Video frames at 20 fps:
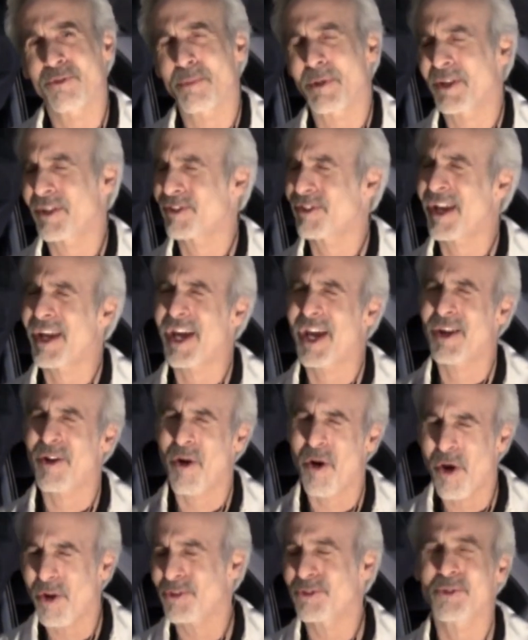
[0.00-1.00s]
because I got
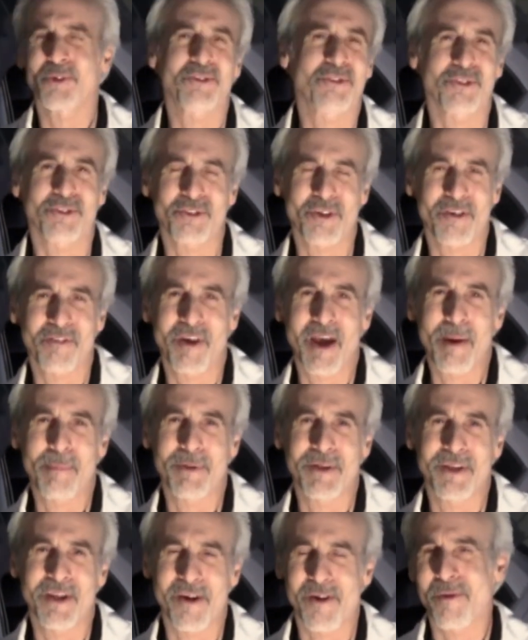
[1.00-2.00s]
all sorts of stuff
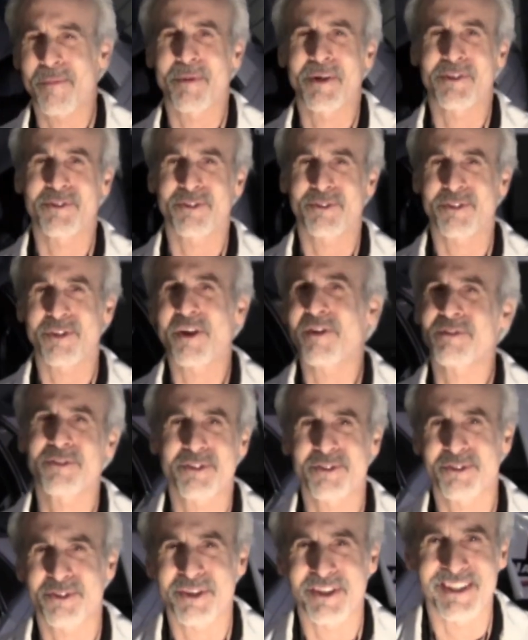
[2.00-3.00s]
happening there everybody just loves
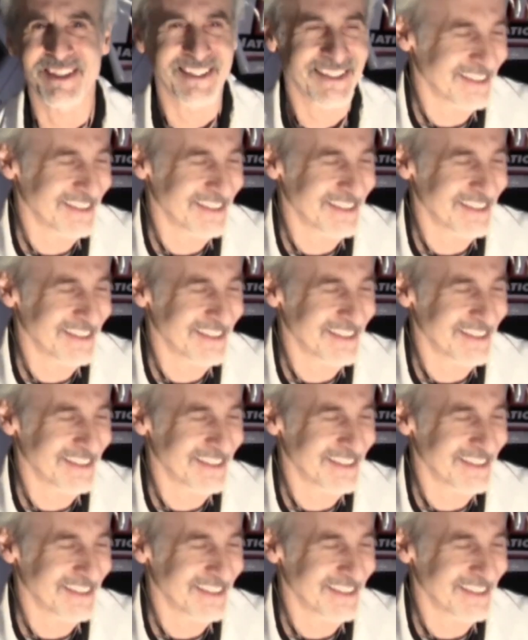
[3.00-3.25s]
to see.